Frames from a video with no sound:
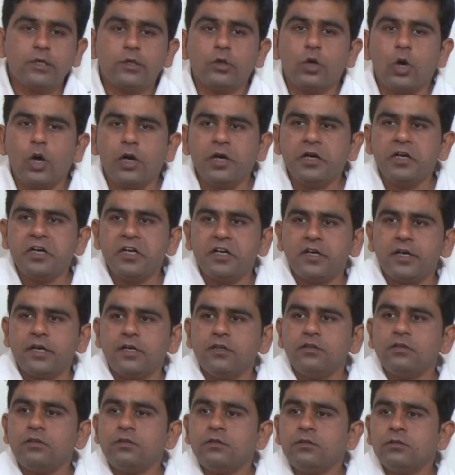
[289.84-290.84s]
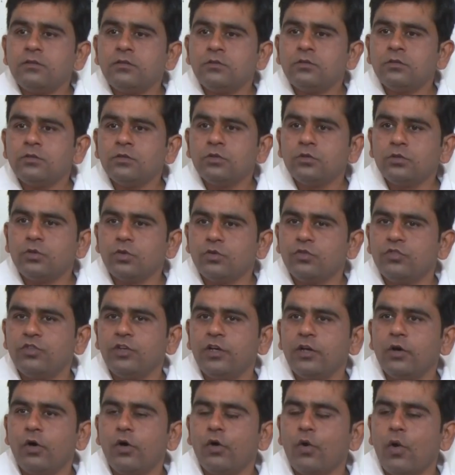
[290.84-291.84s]
non-return to
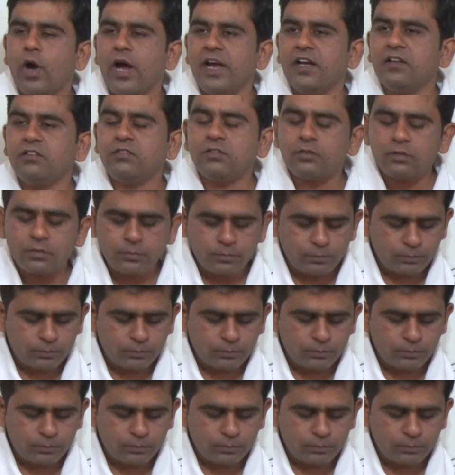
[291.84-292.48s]
zero noise.